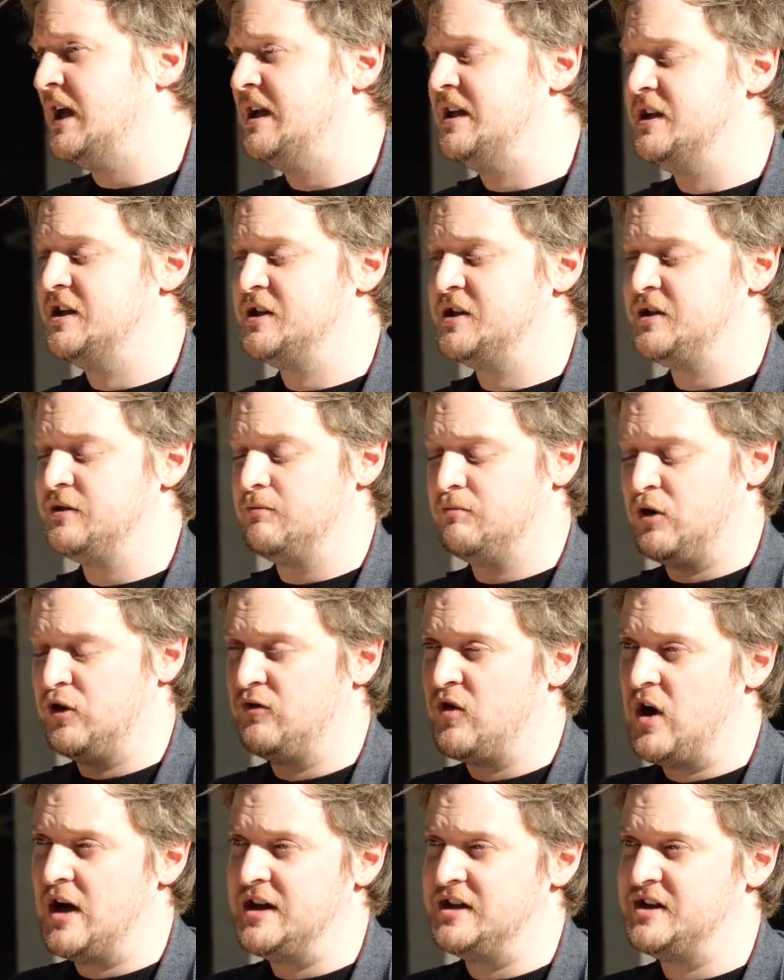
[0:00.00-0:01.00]
is
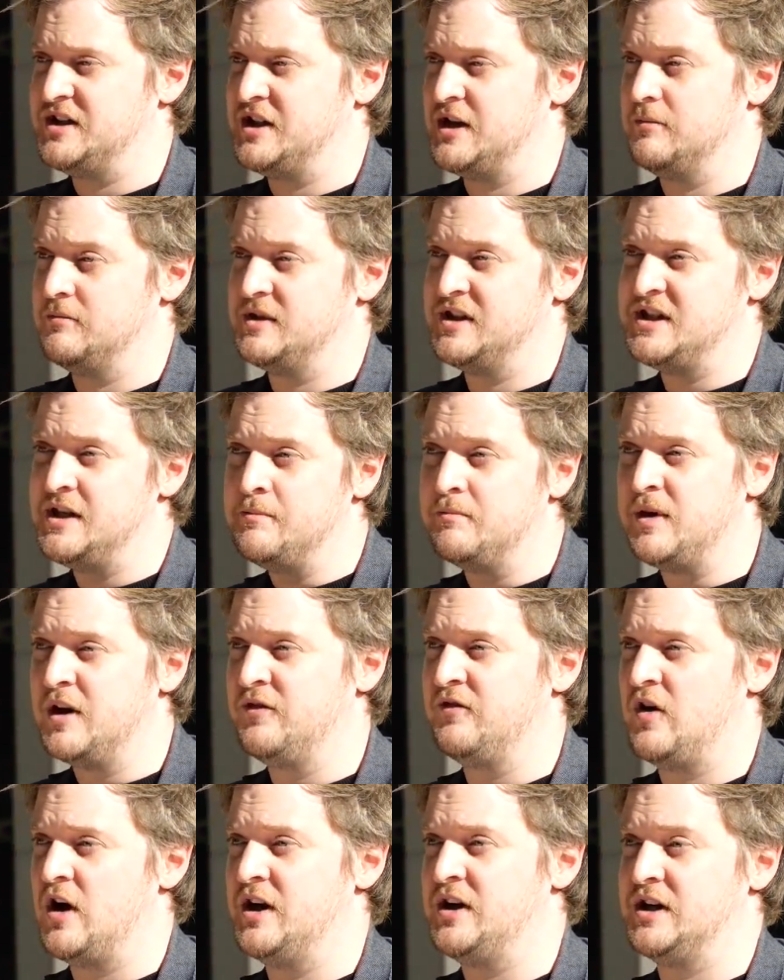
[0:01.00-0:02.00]
provide some
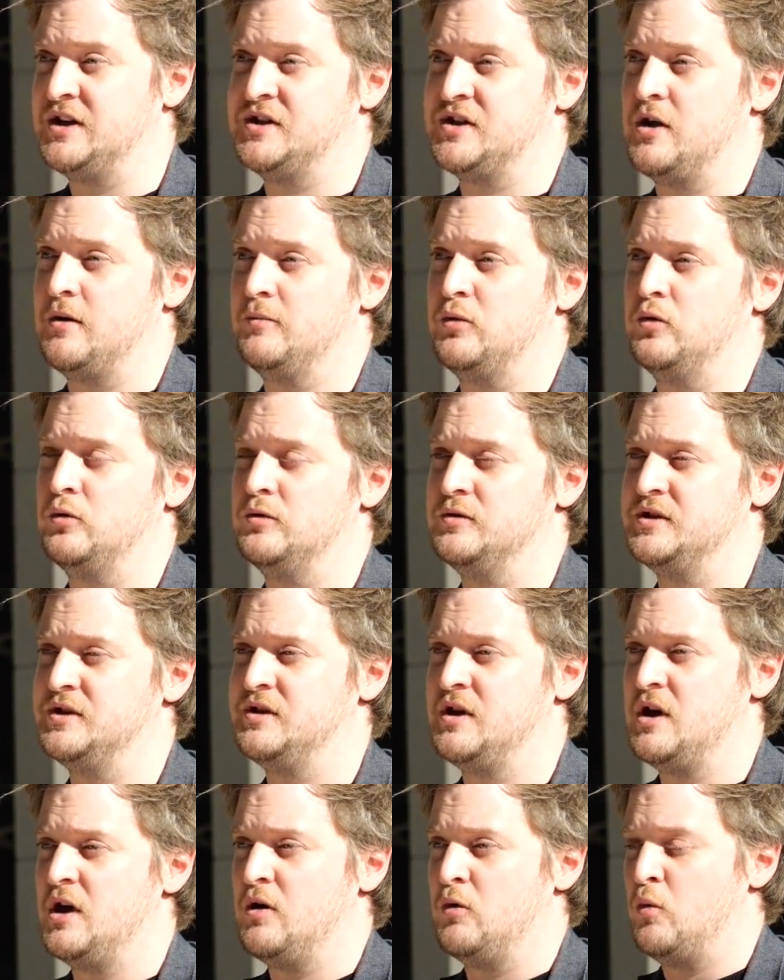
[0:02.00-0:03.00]
simplified
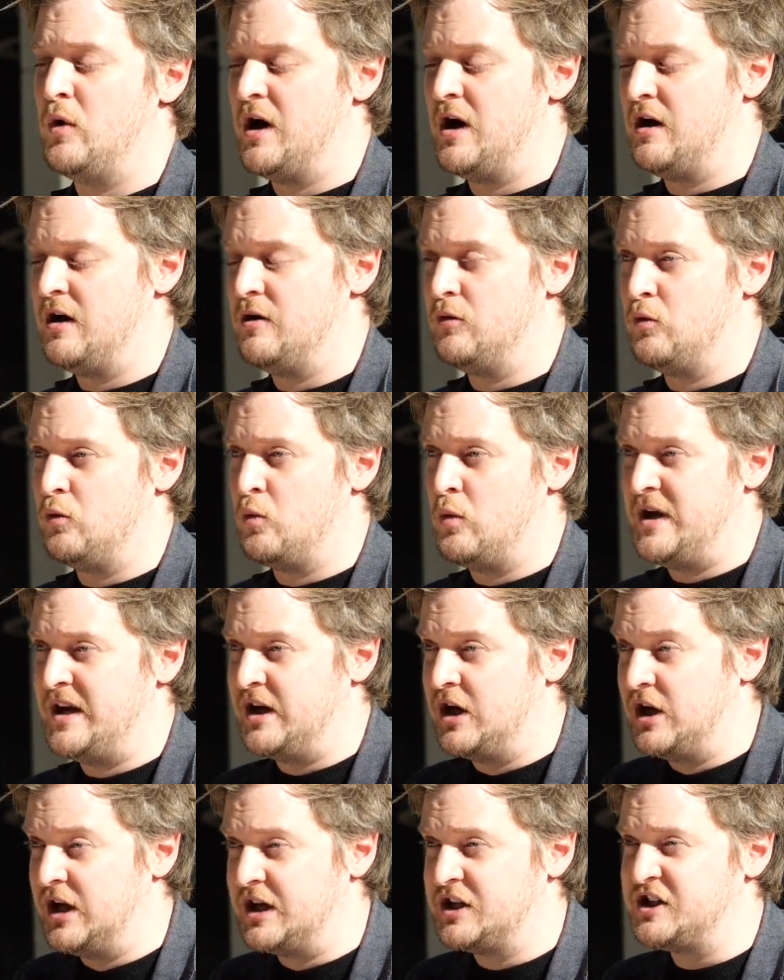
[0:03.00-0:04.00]
examples where we
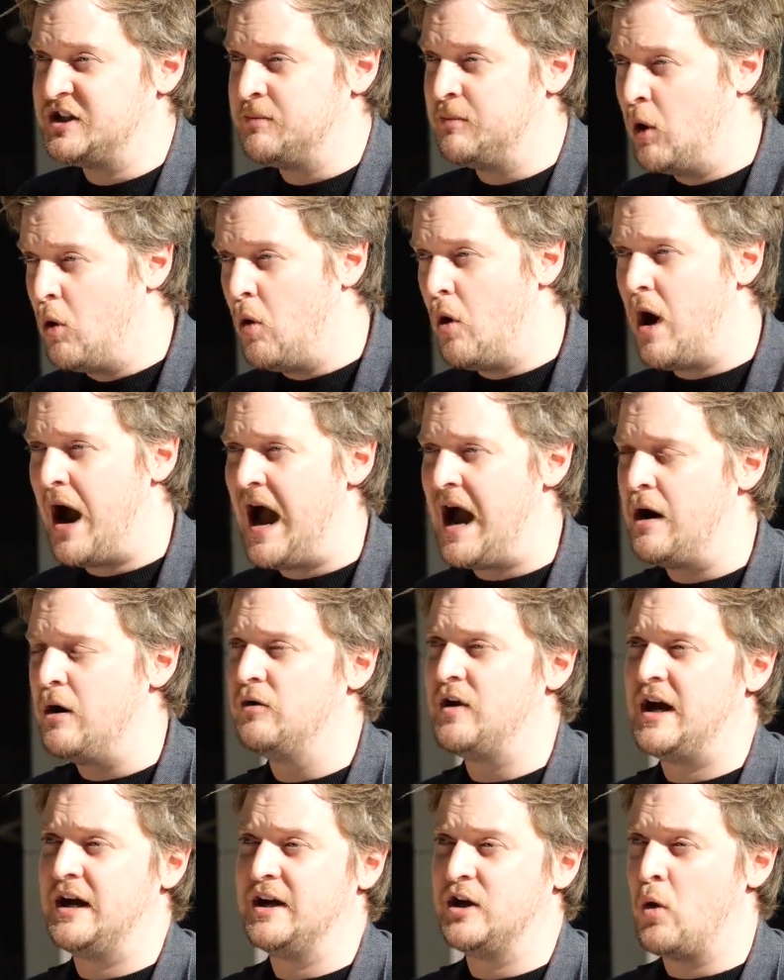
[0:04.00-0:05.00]
can explore
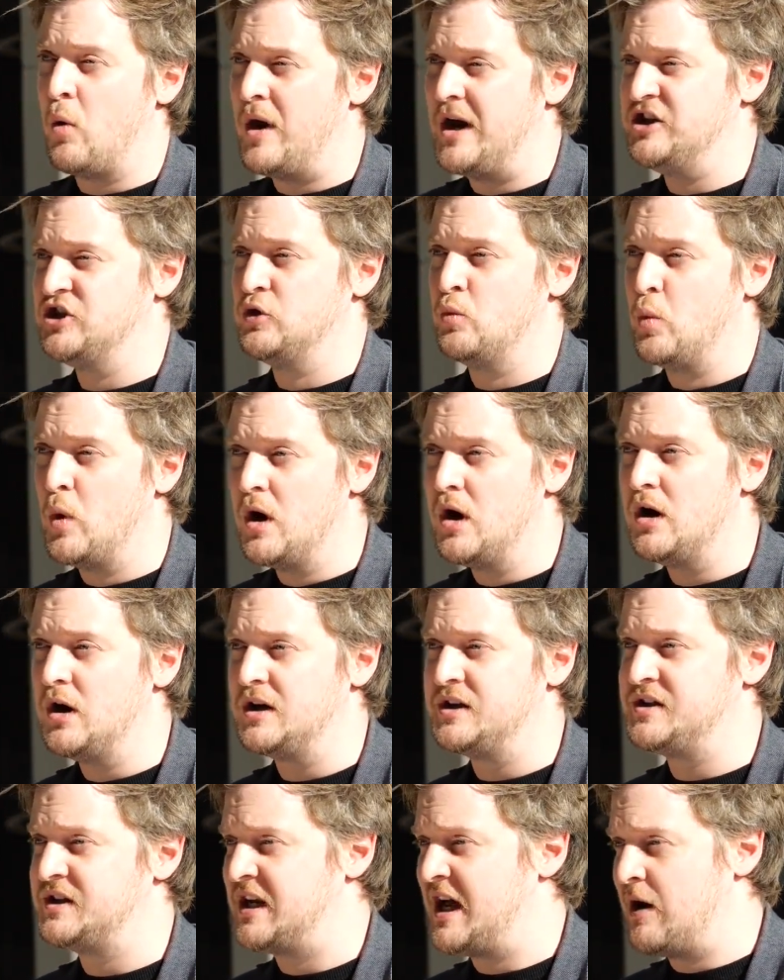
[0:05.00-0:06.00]
how that equation
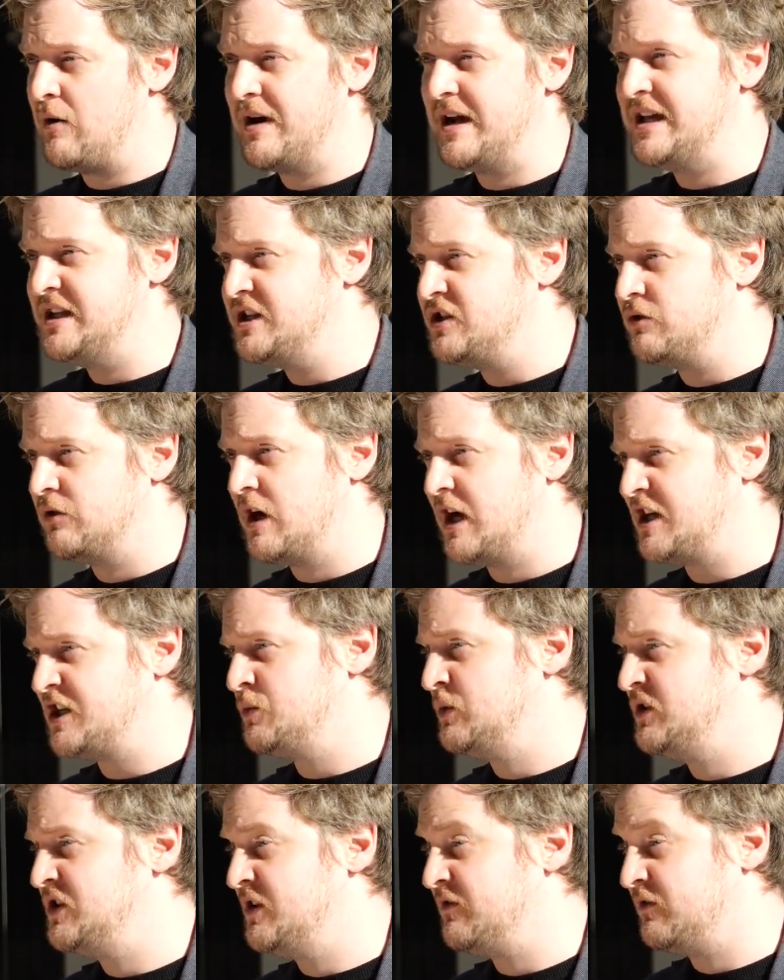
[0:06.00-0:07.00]
works and how it
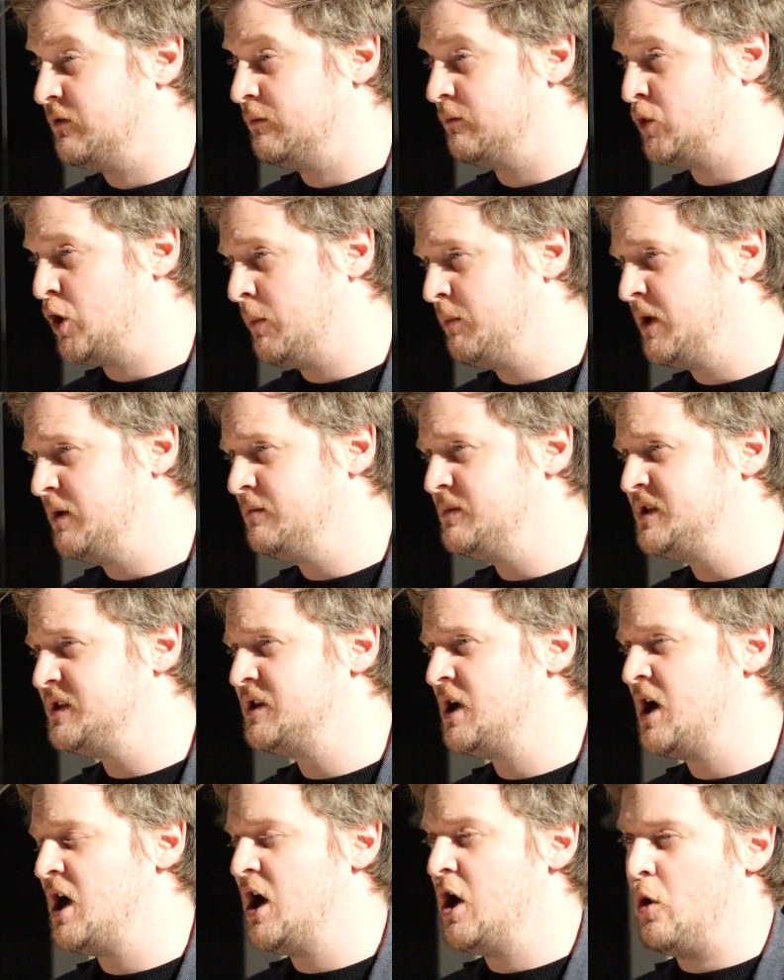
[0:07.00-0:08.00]
interacts with different
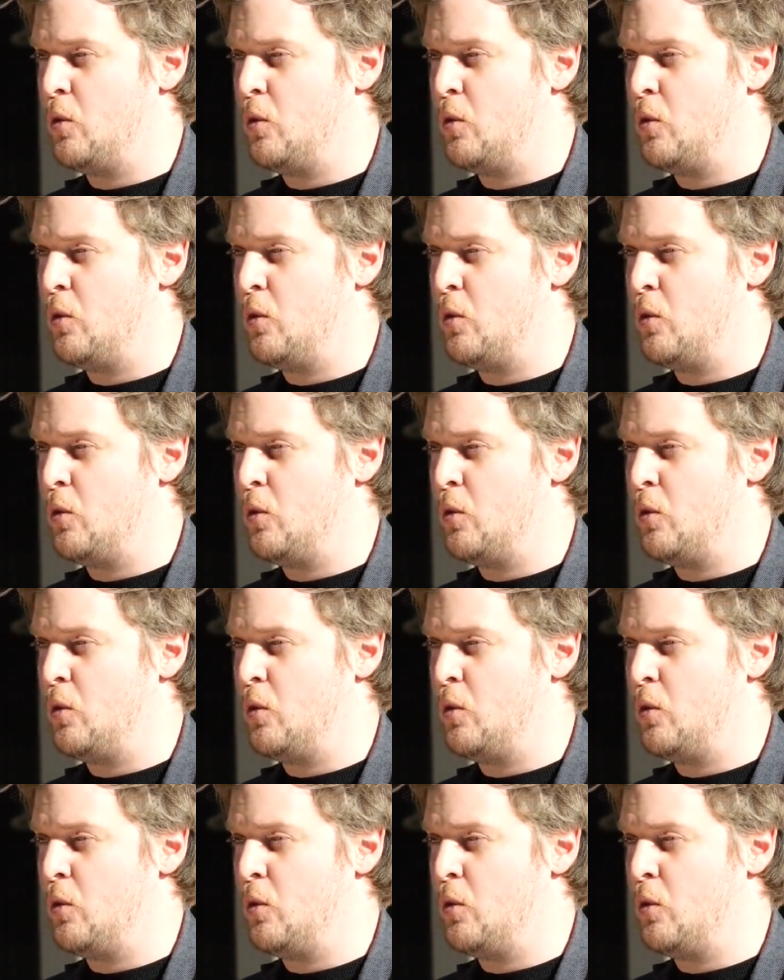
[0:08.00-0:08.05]
problems,